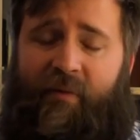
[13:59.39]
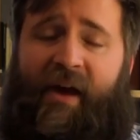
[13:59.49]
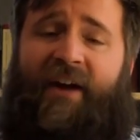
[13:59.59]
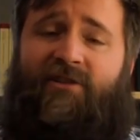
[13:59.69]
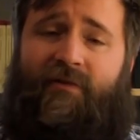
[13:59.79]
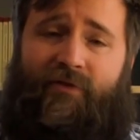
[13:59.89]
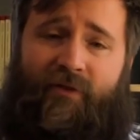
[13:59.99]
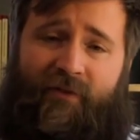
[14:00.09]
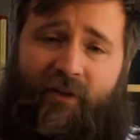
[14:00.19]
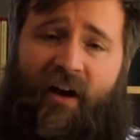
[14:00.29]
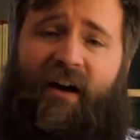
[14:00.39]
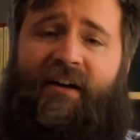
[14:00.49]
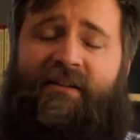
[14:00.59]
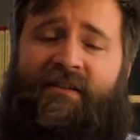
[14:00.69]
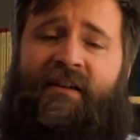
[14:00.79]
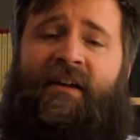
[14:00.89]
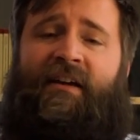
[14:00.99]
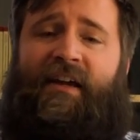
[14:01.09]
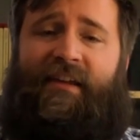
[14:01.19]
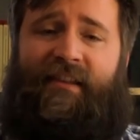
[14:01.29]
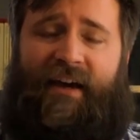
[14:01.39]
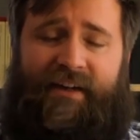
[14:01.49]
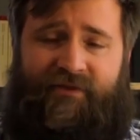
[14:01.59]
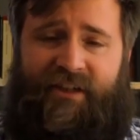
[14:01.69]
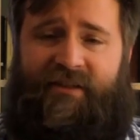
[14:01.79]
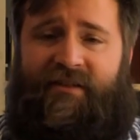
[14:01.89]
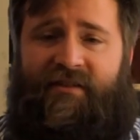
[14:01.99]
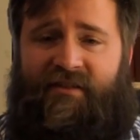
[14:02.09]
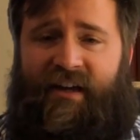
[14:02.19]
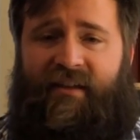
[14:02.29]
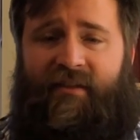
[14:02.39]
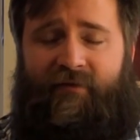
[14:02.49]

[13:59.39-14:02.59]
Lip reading: But Passover, for us, in light of Jesus' death